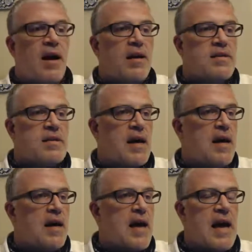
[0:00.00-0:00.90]

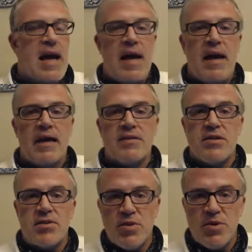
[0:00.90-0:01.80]
saying, hey, is
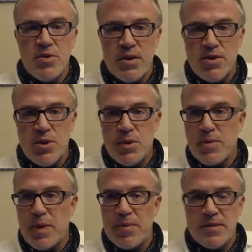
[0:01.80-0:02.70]
it true that
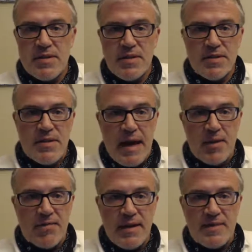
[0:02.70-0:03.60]
Jewish people still
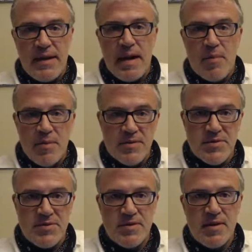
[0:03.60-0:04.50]
sacrifice
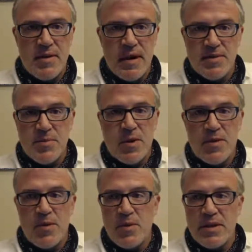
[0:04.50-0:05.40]
animals as a part
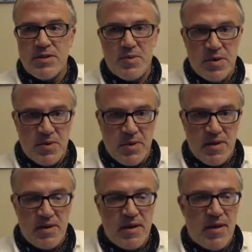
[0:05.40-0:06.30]
of their religious ritual?
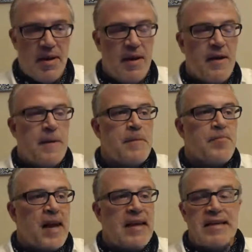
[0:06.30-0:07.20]

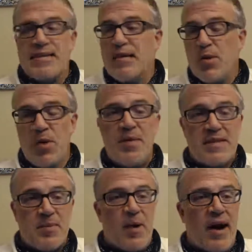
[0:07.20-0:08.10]
And he said, you would be
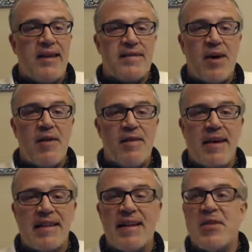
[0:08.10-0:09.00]
surprised how often
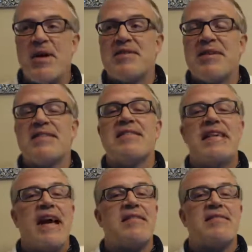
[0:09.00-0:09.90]
I get that question. He says,
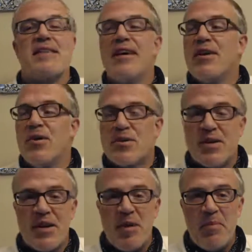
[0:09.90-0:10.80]
yes, you
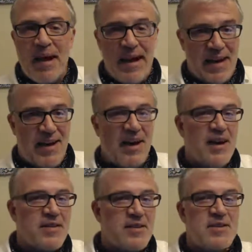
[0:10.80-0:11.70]
should come by.
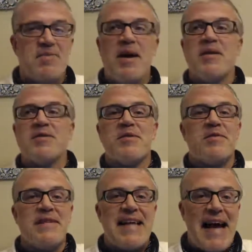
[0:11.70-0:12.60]
The smells are
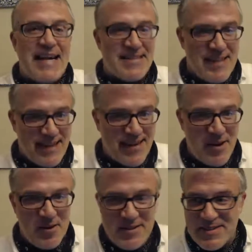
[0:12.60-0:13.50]
fantastic.
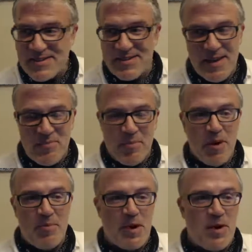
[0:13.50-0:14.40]
You know, it's just like
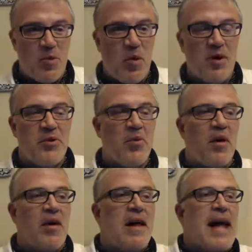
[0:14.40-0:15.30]
barbecue wall to
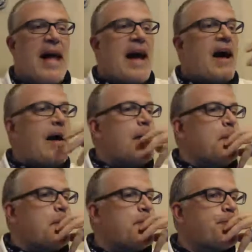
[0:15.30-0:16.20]
wall.
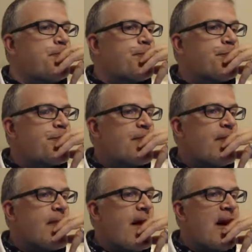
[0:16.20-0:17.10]
And
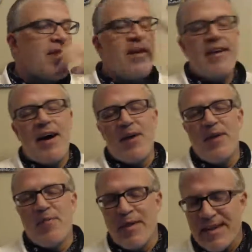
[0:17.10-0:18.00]
I thought, no,
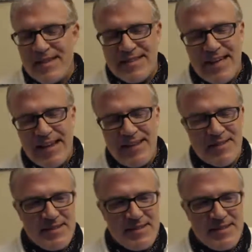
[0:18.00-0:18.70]
he really doesn't get it. He's